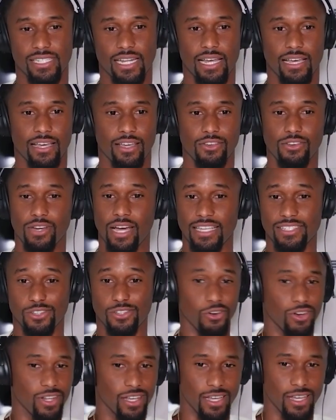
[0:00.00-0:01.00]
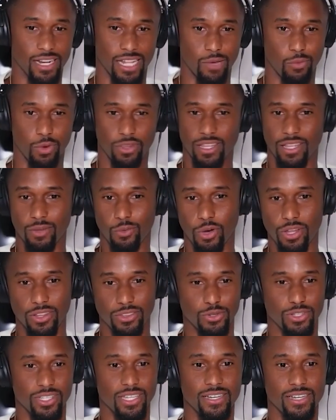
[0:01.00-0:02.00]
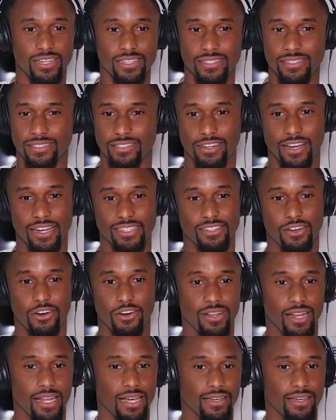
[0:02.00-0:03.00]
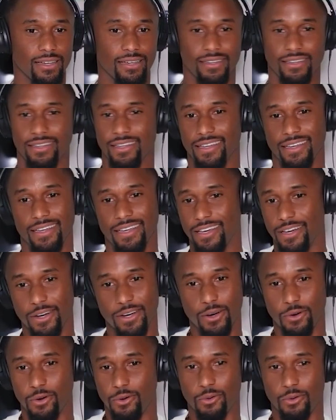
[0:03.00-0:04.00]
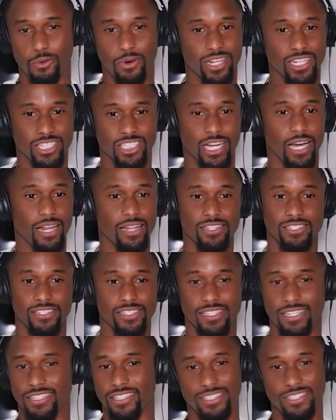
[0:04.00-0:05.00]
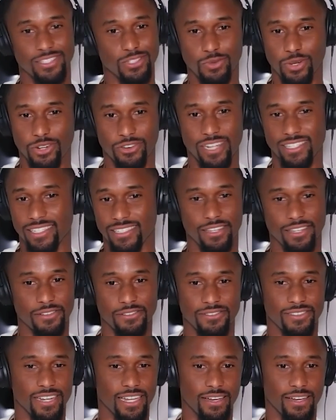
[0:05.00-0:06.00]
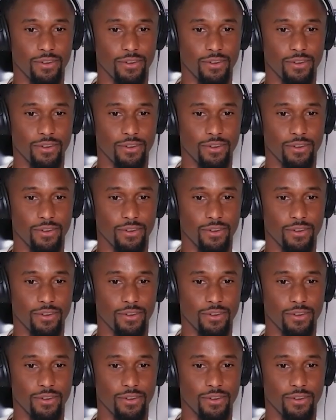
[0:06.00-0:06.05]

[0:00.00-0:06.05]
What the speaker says: like you guys go there and then within 1 2 years you guys are all like winning challenges and just doing crazy stuff.